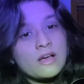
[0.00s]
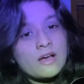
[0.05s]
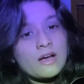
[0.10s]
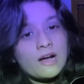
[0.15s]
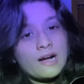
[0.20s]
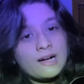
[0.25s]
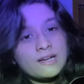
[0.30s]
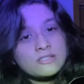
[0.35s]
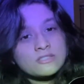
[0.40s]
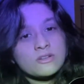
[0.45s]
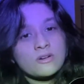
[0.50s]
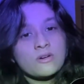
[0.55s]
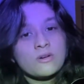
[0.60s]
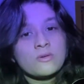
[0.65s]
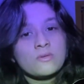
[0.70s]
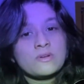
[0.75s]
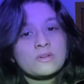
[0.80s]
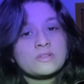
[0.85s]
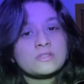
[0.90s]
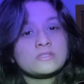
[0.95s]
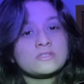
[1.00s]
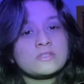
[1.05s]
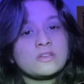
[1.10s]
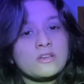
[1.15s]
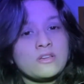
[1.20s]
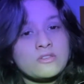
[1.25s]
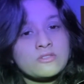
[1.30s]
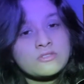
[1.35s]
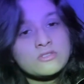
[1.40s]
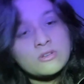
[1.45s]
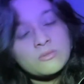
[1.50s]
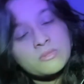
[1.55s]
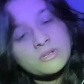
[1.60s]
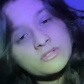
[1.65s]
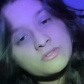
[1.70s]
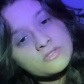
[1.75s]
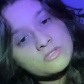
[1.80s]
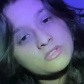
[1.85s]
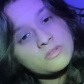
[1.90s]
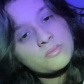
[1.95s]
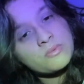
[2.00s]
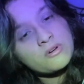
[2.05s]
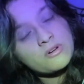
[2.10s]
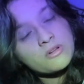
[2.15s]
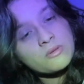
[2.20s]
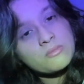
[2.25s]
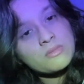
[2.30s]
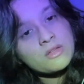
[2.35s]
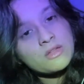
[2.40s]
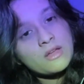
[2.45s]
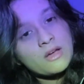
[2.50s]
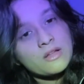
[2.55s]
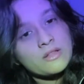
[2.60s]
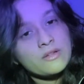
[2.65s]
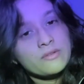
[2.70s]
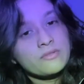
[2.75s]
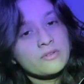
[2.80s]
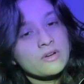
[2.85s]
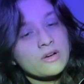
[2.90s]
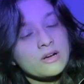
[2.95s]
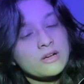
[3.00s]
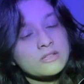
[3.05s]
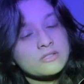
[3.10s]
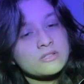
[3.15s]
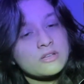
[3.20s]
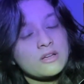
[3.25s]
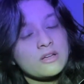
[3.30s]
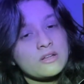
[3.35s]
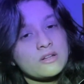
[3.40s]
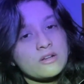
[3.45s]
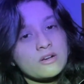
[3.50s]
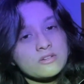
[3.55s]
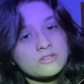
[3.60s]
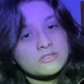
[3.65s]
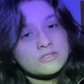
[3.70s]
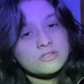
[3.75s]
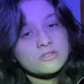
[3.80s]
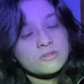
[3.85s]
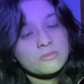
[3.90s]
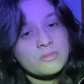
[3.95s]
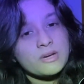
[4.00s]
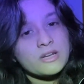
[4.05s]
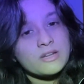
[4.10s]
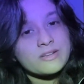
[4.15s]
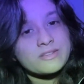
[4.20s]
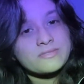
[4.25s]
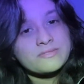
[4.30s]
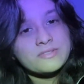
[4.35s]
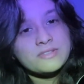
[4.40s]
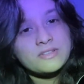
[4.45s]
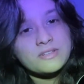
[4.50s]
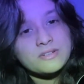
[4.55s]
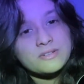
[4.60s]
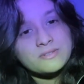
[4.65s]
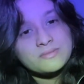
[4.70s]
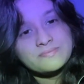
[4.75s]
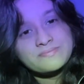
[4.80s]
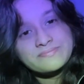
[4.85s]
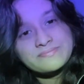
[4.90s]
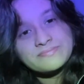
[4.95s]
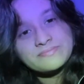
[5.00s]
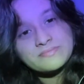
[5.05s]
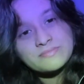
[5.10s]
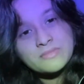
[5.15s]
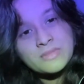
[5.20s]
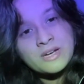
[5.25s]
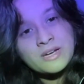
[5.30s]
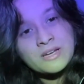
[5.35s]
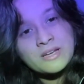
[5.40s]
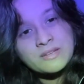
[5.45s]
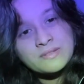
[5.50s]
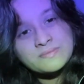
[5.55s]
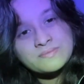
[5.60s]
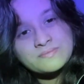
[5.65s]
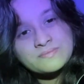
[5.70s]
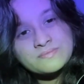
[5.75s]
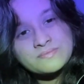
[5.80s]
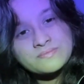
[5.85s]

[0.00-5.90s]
As always, thank you so much for supporting me. I love you guys, and I'll see you in my next video. Bye.